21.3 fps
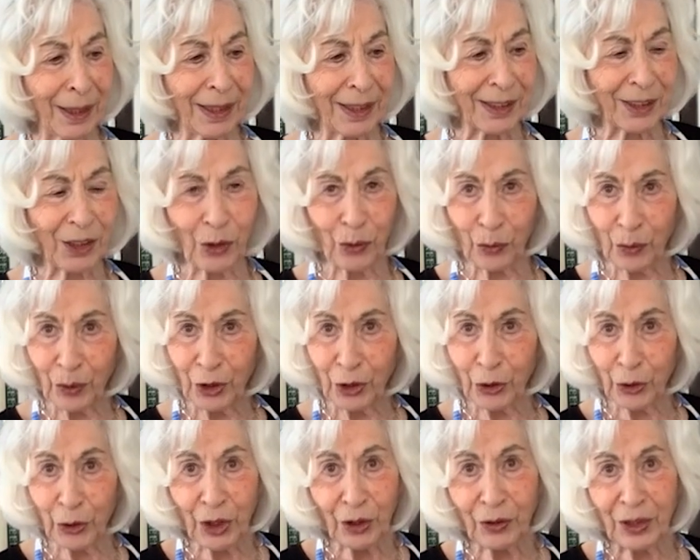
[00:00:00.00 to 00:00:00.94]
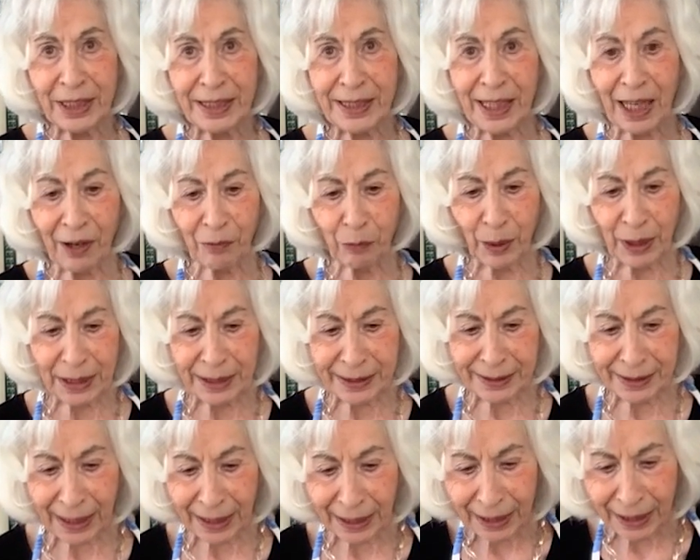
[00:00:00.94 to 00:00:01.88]
So you don't need to have one
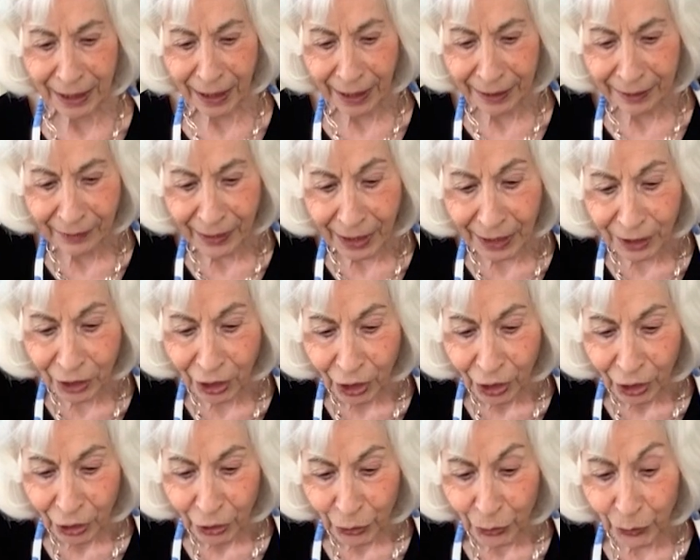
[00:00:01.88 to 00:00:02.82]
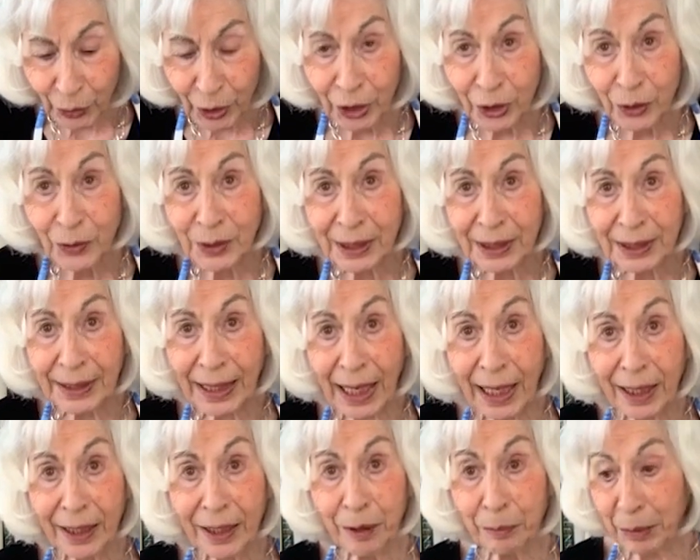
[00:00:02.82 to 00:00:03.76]
exactly like that. You can use a
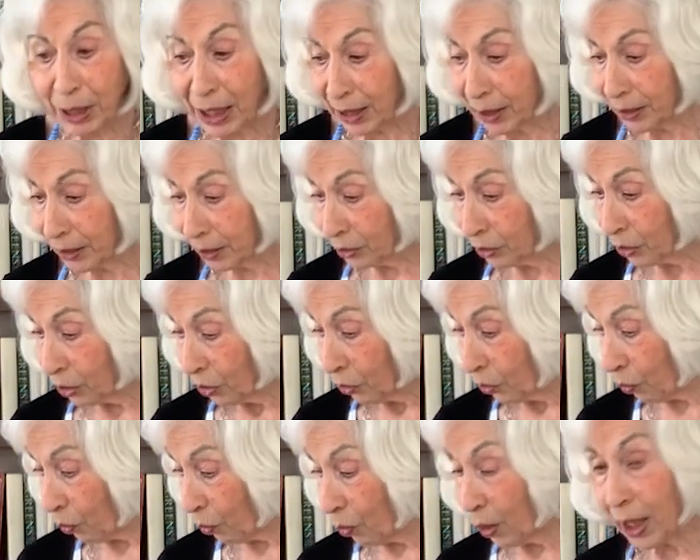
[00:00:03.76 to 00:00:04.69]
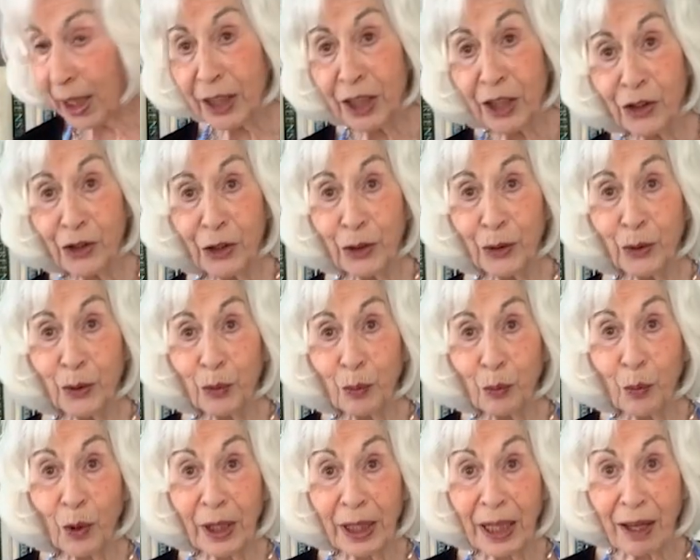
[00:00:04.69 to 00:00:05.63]
Gallia melon or
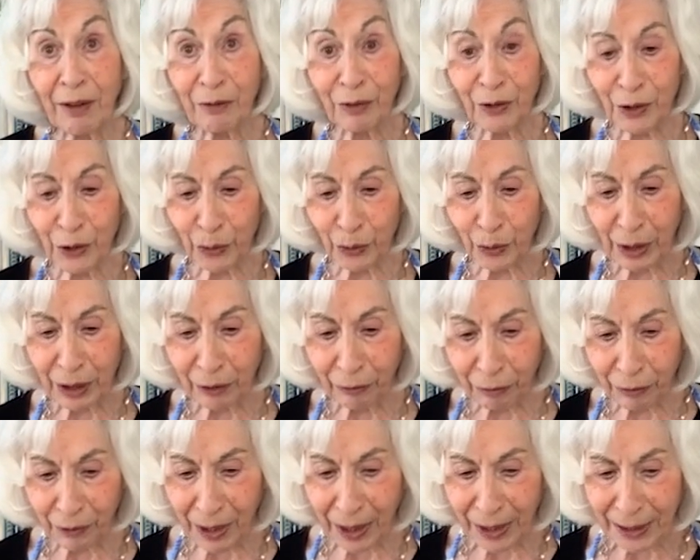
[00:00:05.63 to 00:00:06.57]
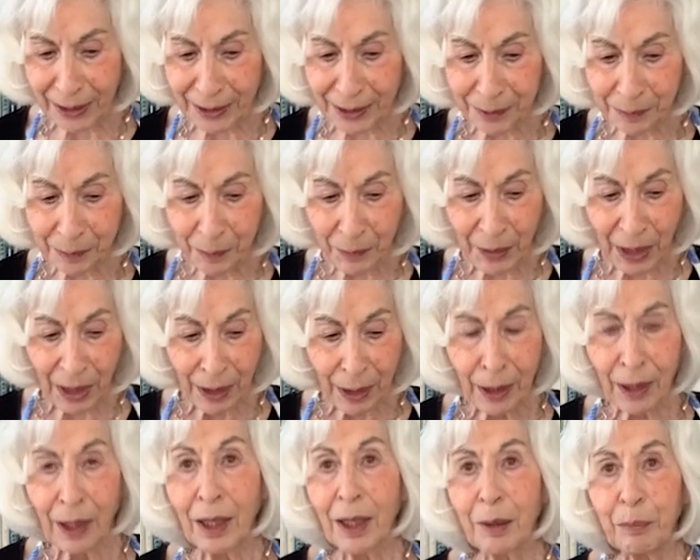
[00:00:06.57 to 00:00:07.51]
honeydew, whatever you can find.
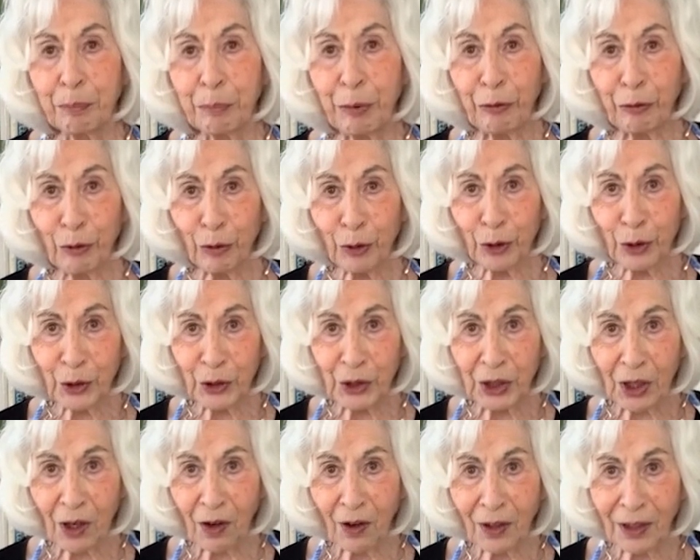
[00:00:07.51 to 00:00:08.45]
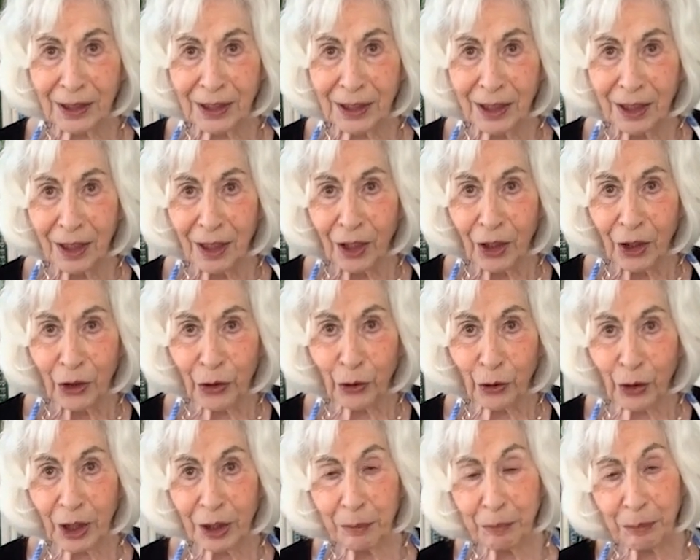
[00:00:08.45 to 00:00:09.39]
Before you start,
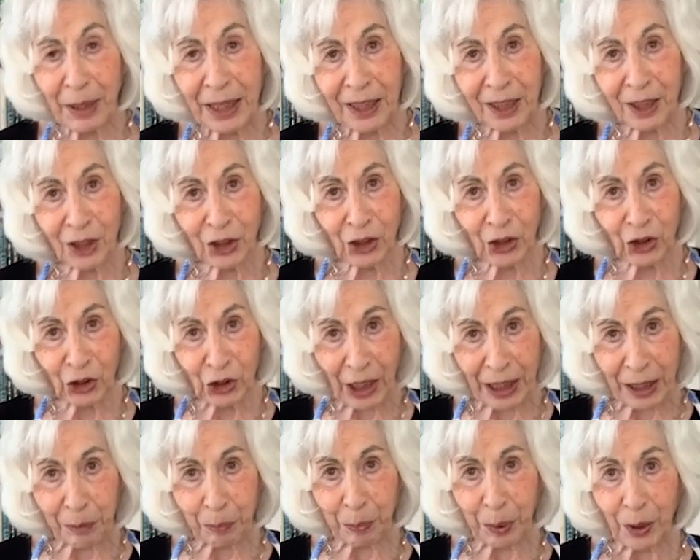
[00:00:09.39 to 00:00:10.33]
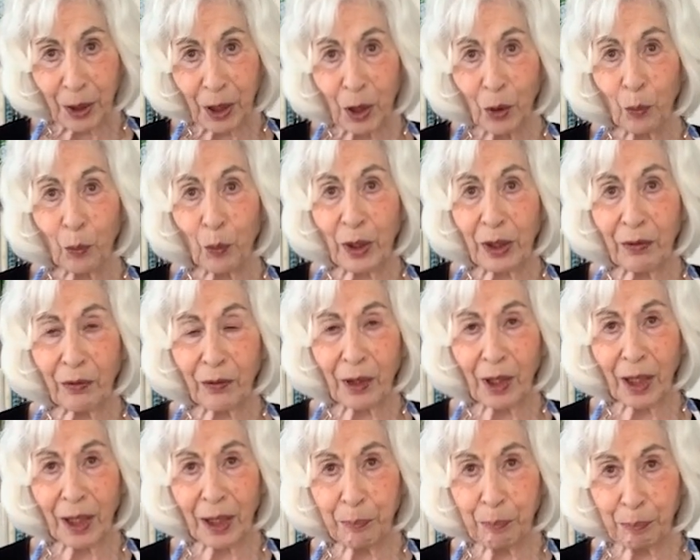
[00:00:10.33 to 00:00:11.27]
you're going to make a shape with
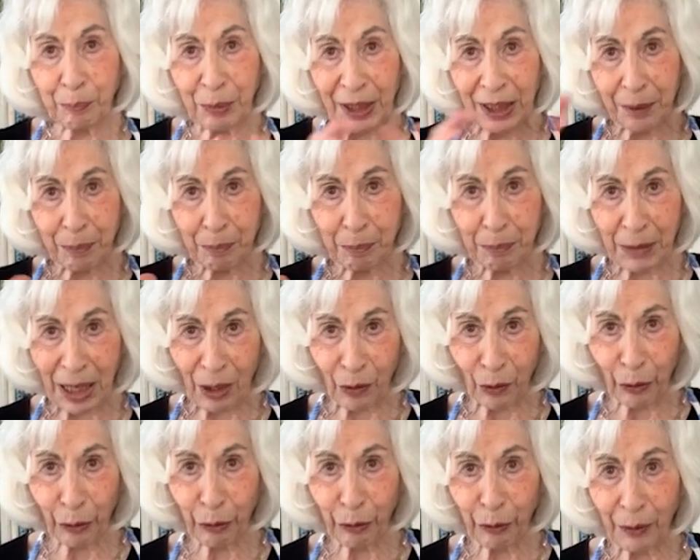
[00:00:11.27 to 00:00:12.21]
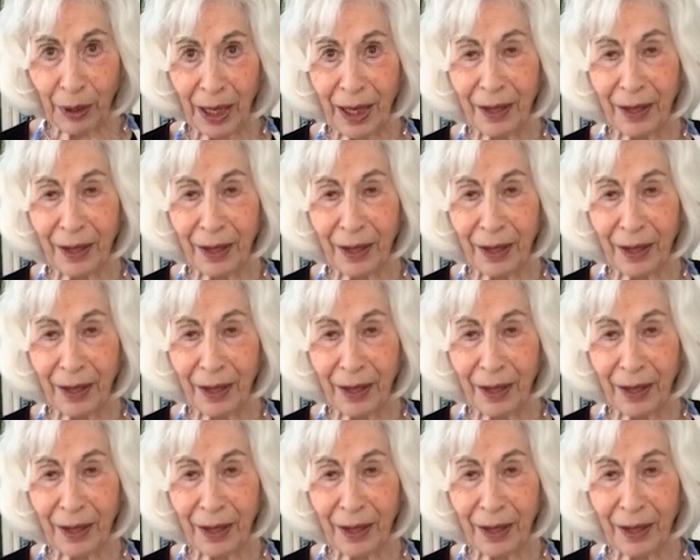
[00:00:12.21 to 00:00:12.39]
a big mouth,